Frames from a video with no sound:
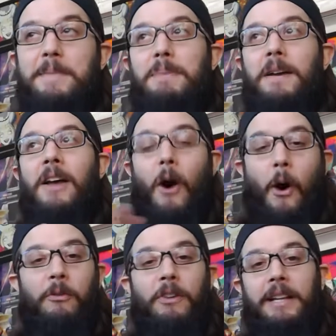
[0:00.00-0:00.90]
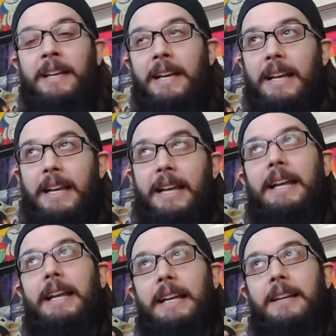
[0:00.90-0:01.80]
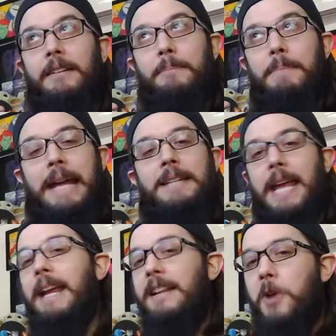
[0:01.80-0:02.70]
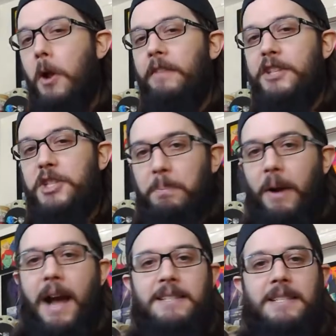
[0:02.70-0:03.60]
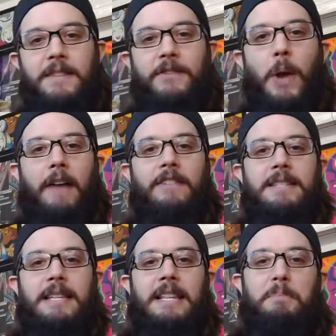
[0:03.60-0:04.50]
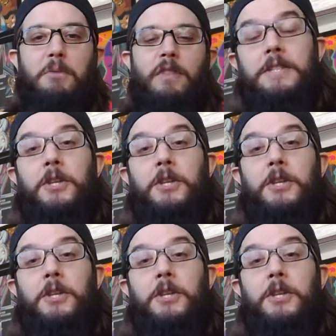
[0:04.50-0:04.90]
but hopefully it maintains all of the surprises if you haven't seen the movie.